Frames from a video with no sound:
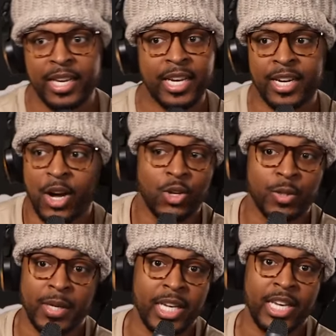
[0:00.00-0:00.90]
And
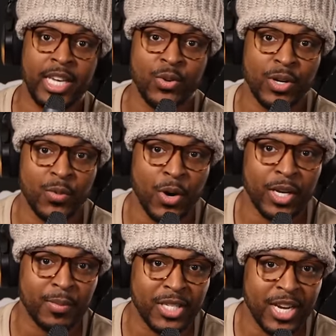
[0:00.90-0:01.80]
ultimately he's doing the work
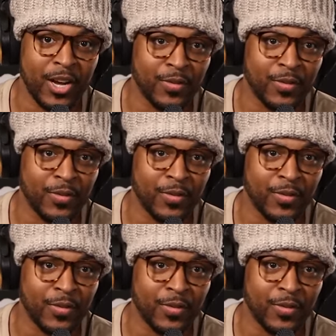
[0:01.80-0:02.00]
himself.